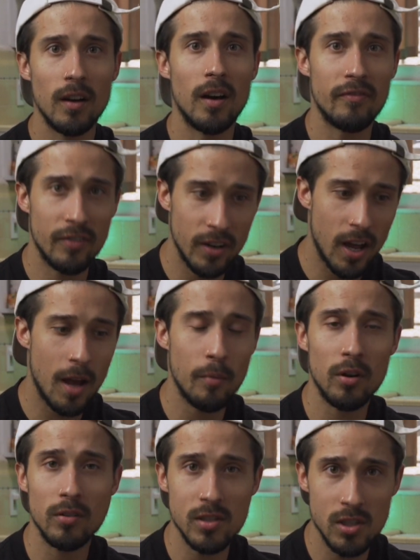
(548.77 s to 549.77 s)
a
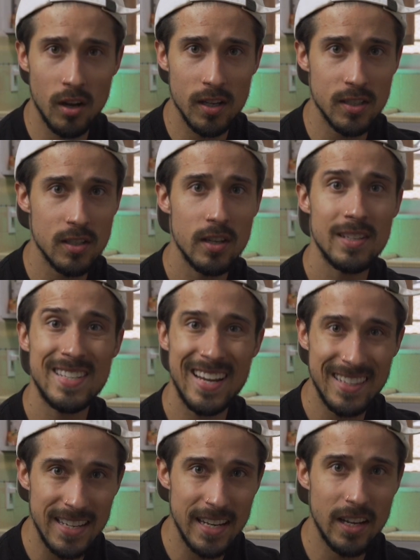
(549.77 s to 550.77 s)
phenomenal sauce
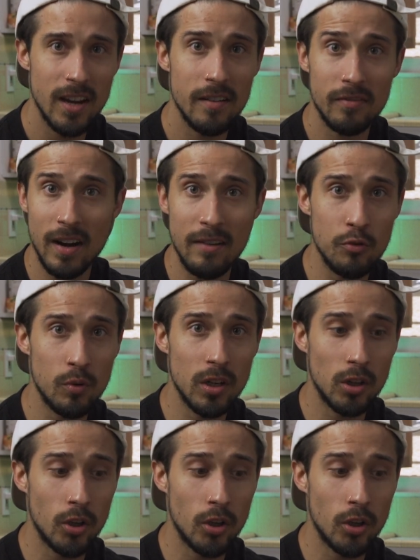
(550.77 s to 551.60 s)
technique for everyone to